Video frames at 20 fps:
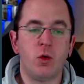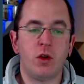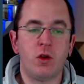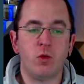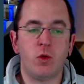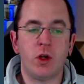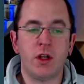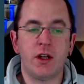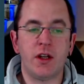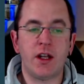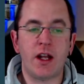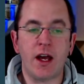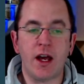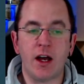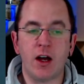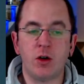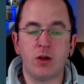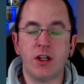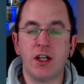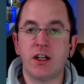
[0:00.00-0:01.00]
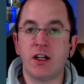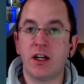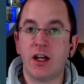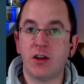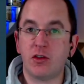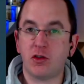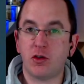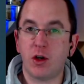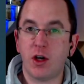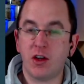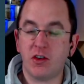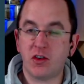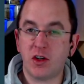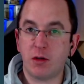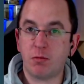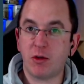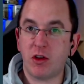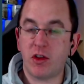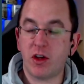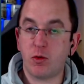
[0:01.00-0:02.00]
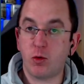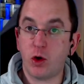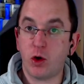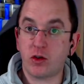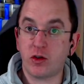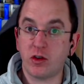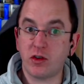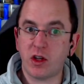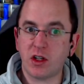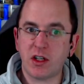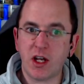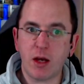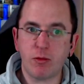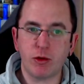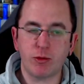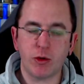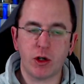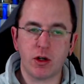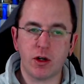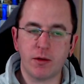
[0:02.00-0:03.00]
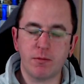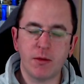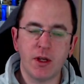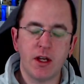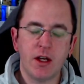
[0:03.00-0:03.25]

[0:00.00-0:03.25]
we now need an SQL statement that works on the table model.